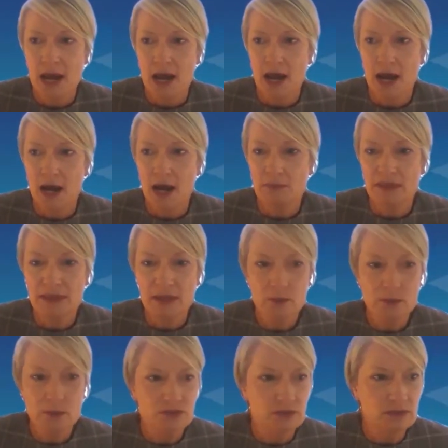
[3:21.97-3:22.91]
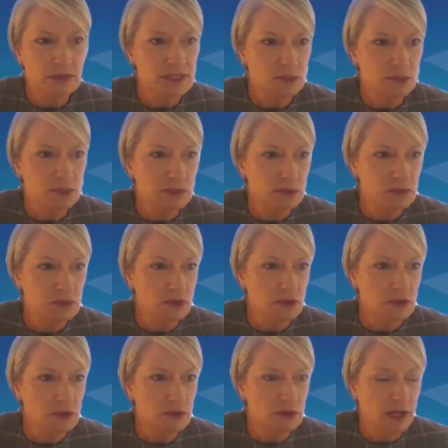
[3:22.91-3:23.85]
and that was really to build
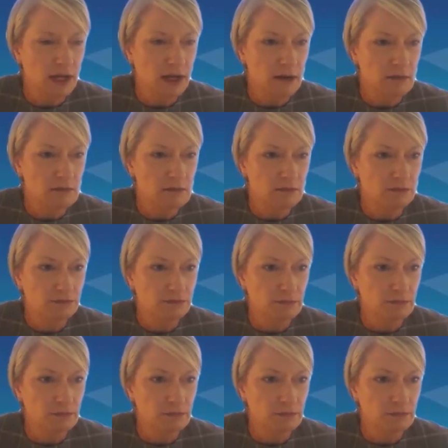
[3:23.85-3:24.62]
on